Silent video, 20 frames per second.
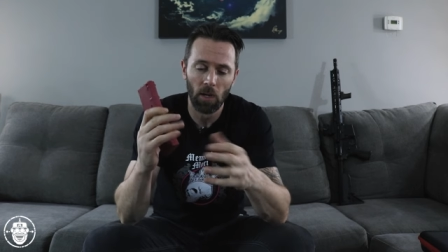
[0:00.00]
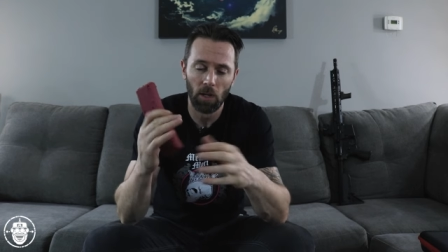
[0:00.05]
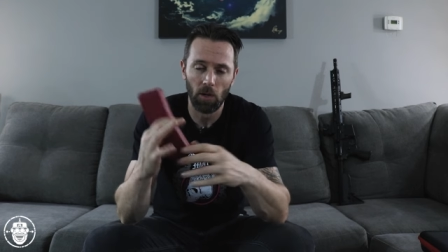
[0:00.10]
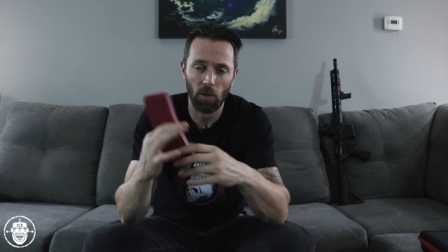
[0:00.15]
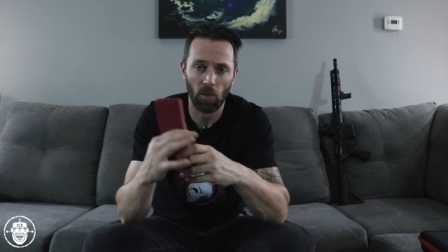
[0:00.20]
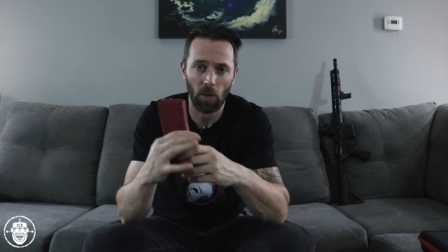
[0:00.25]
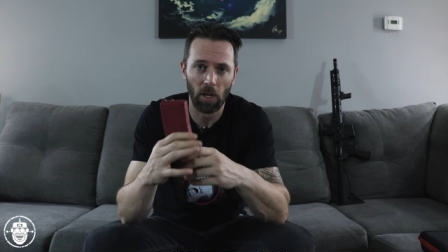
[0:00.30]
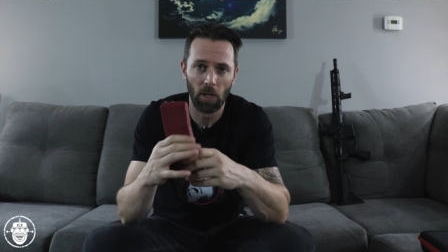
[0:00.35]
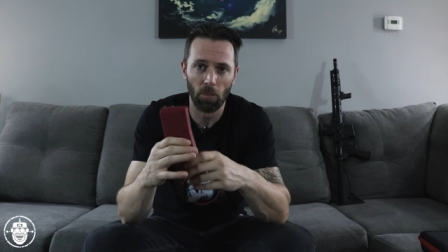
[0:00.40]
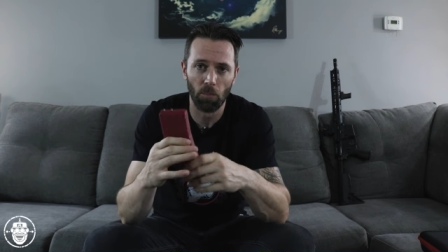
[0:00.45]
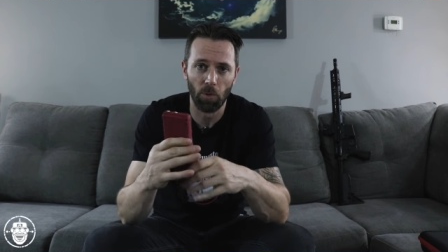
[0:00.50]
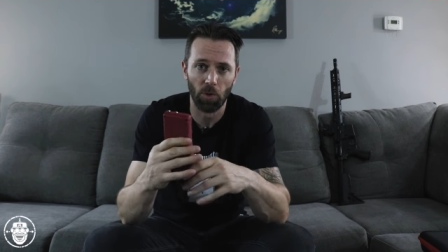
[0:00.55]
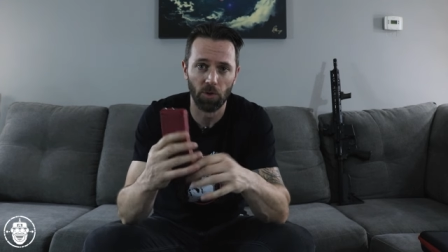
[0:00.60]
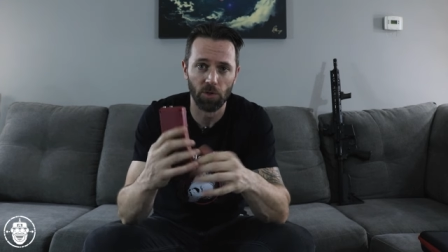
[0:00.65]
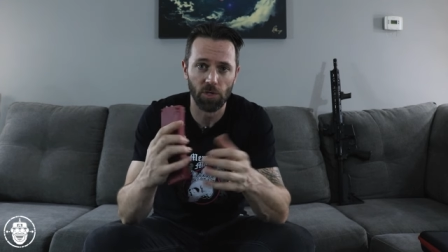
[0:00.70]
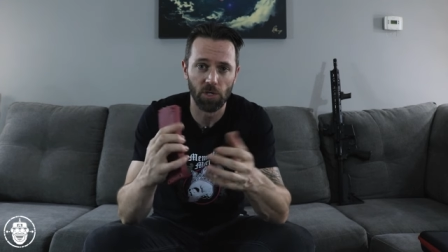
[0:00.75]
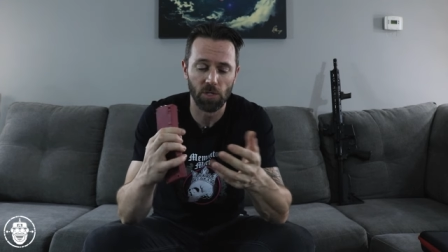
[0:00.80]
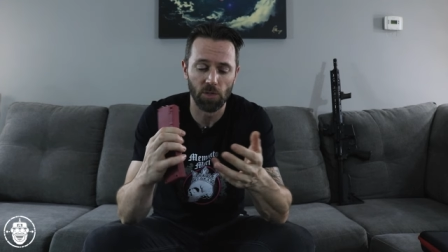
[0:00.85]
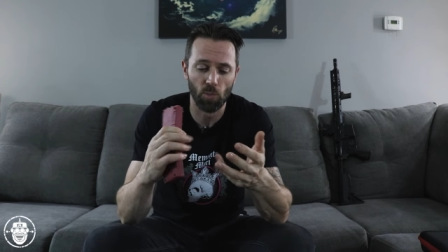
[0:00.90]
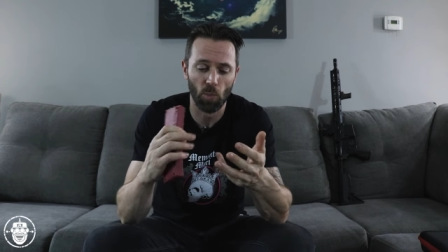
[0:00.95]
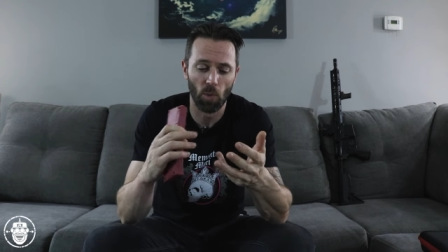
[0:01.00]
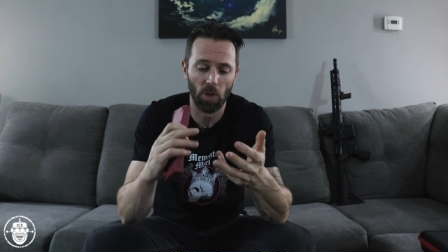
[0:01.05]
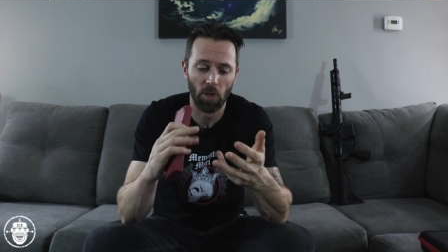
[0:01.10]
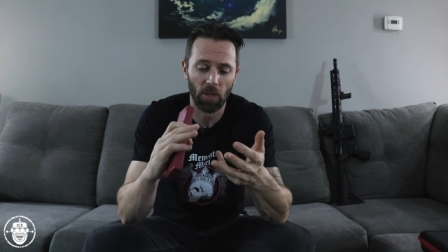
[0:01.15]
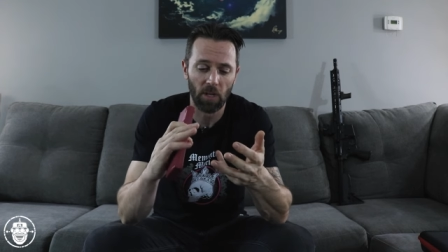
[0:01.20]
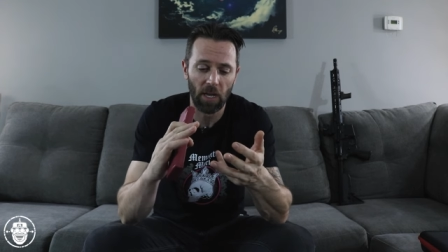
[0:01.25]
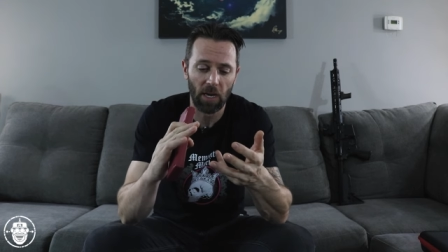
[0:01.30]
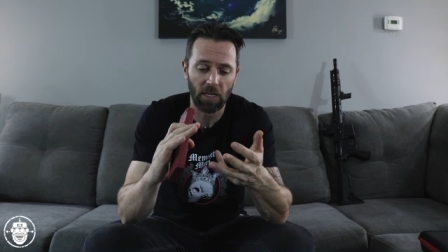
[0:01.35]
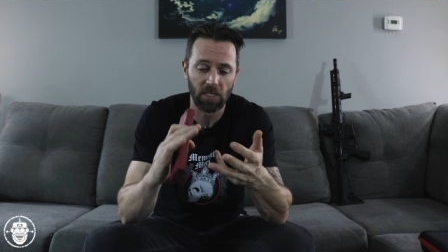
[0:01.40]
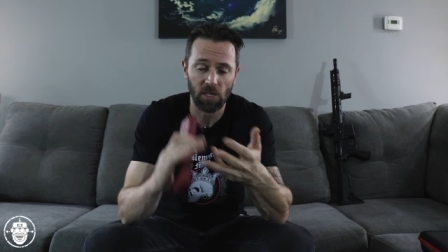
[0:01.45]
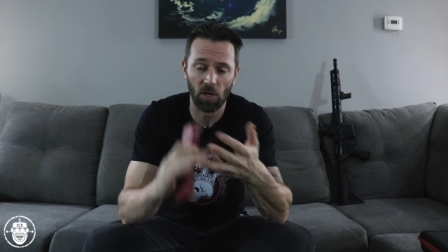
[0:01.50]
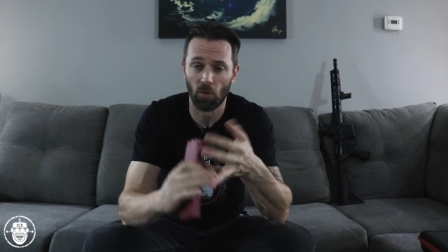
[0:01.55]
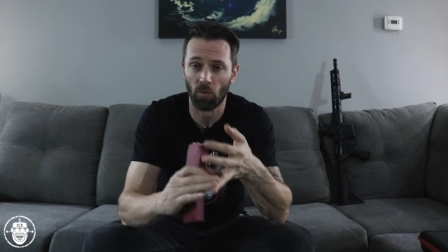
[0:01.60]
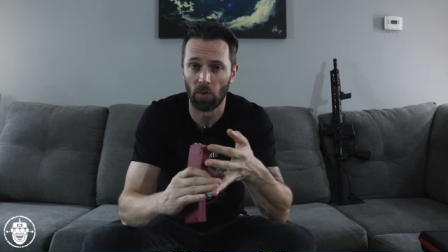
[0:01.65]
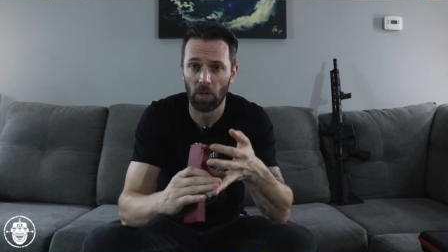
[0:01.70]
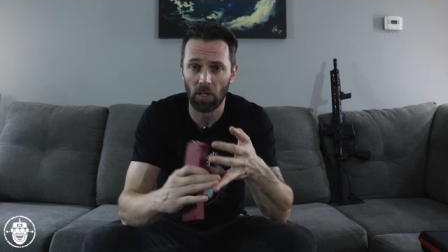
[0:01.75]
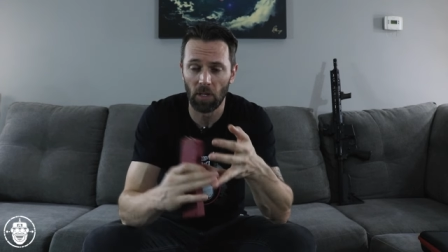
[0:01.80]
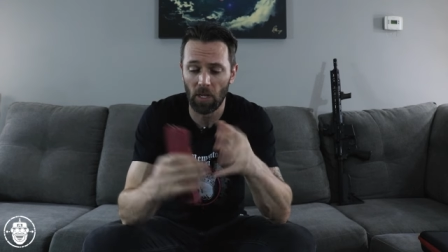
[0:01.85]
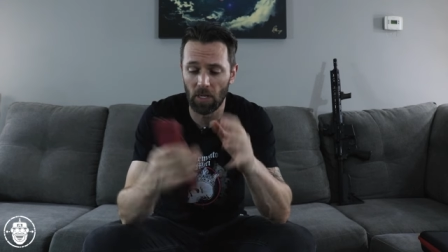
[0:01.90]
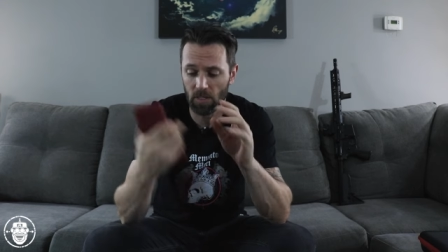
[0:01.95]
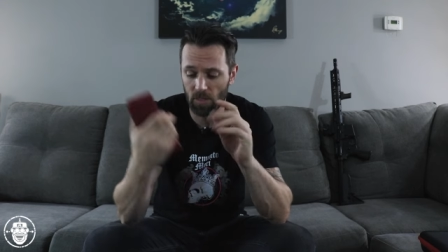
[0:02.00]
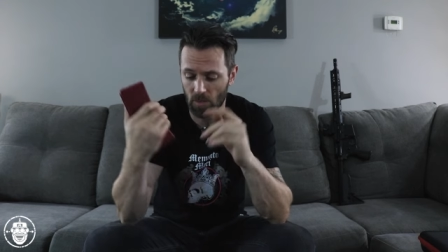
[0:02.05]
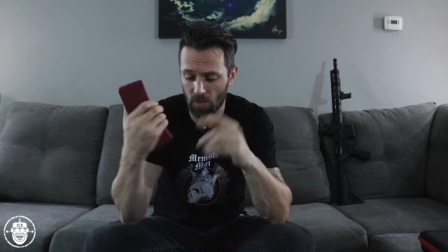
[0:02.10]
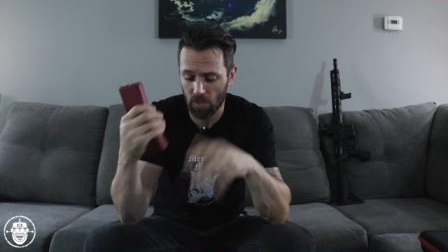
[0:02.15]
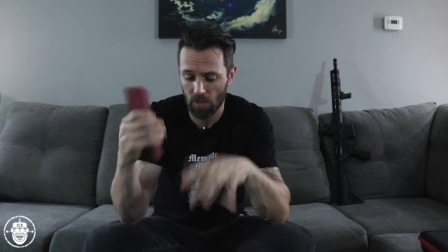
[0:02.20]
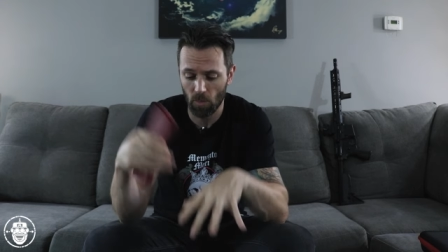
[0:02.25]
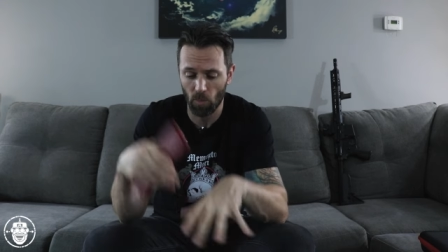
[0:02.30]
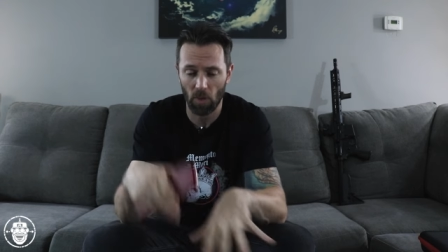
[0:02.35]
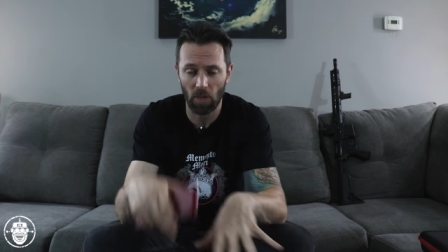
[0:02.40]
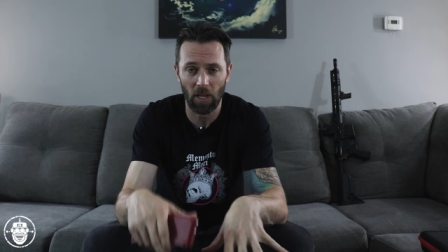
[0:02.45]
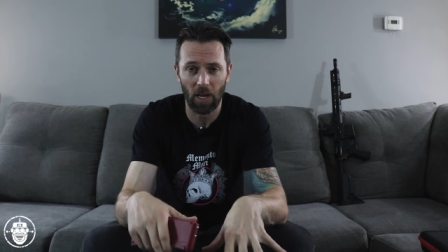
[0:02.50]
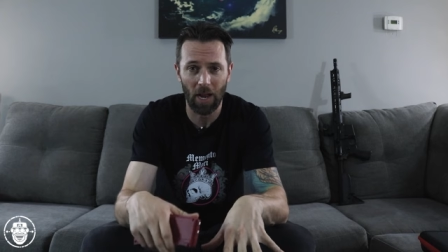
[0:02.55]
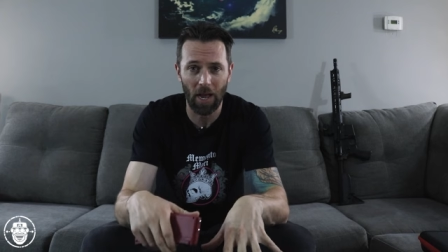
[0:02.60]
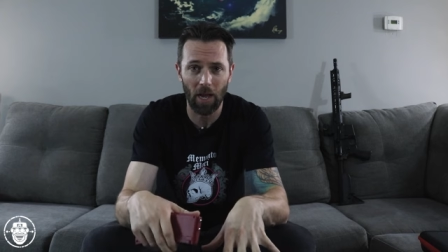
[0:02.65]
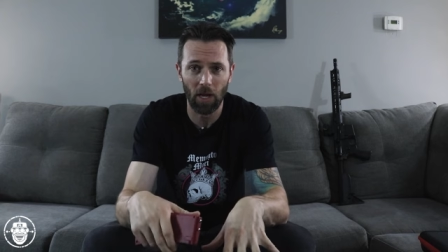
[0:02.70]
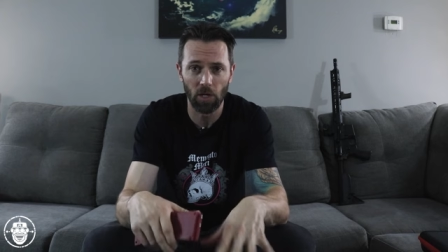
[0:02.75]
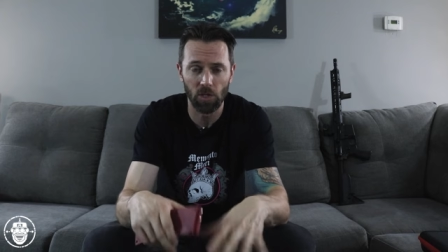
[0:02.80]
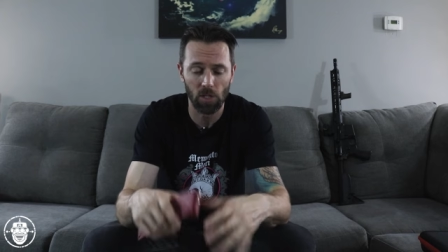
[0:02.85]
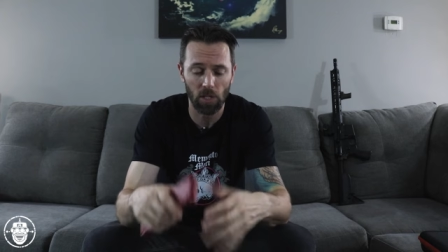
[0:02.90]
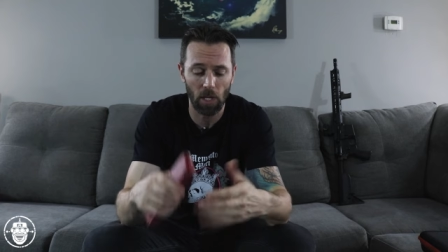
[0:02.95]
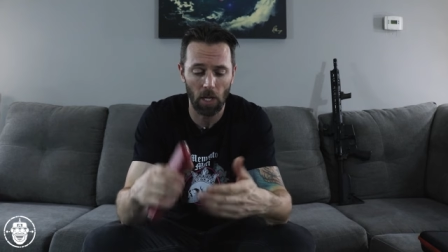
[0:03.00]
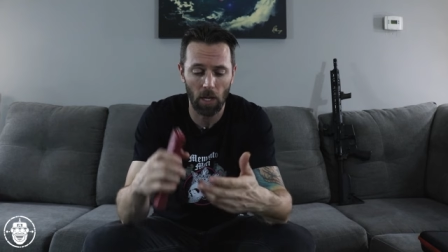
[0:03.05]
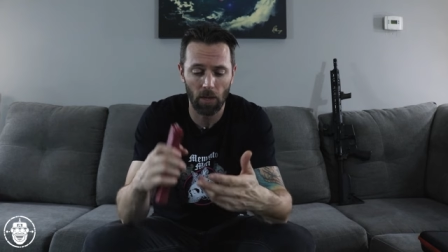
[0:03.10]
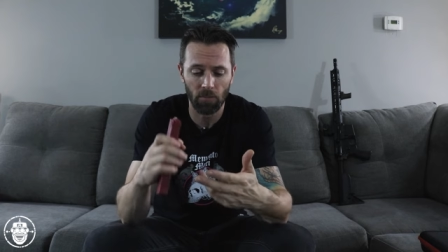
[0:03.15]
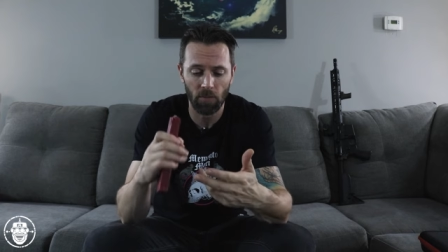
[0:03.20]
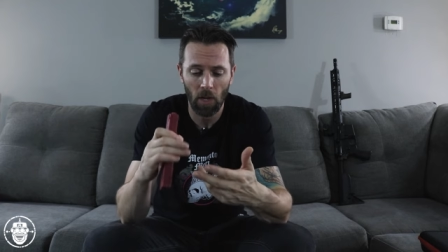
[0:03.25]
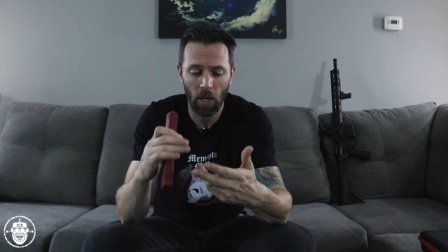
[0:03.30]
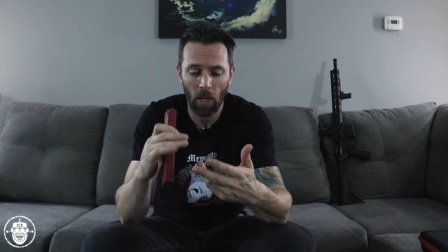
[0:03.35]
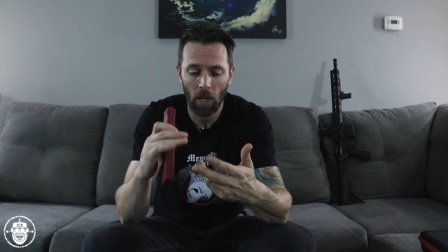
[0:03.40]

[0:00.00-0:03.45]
You can purchase one that has a green laser. It's the one that I actually have.